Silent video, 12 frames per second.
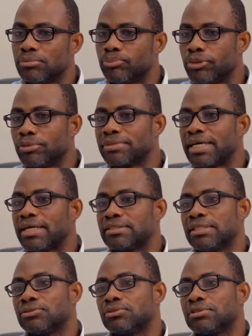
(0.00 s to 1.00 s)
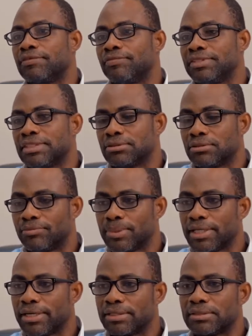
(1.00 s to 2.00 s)
Prompt access to sufficient
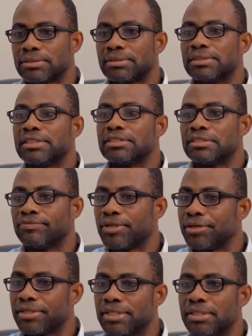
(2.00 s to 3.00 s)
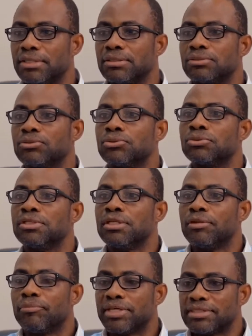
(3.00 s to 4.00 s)
supplies. This is very key. So
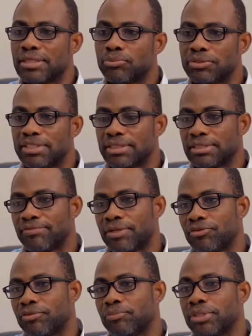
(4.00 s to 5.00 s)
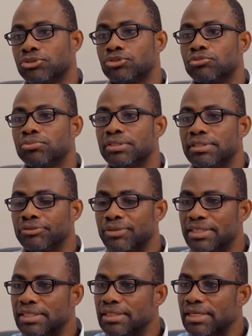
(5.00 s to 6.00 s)
personal protective equipment should be
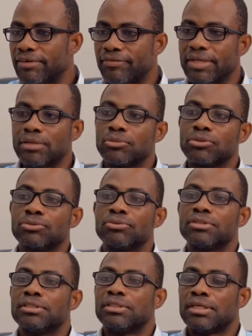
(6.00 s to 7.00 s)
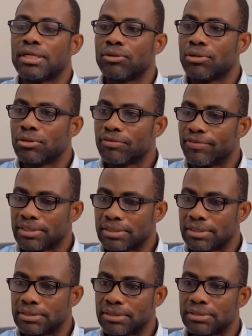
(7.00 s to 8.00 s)
readily available at all
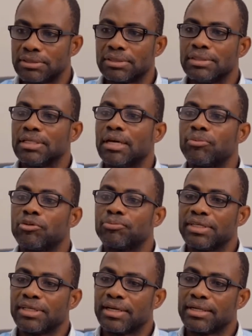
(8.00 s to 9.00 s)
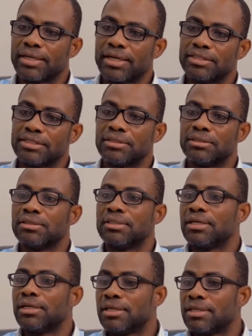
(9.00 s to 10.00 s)
facilities. Appropriate hand hygiene,
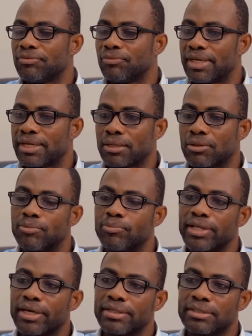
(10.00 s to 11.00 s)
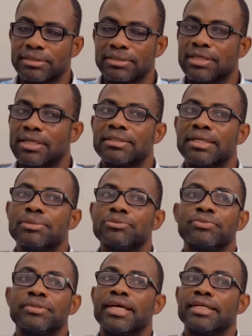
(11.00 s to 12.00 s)
health worker compliance. There are times
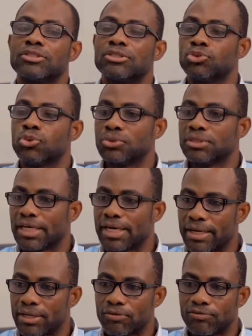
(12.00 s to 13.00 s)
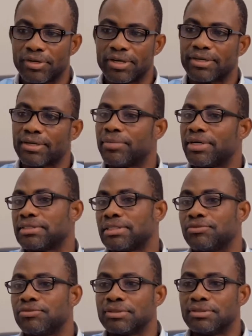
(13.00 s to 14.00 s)
we get so tired of wearing the mask and
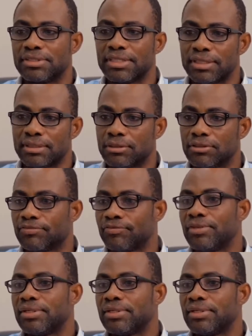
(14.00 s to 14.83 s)
we want to take it off,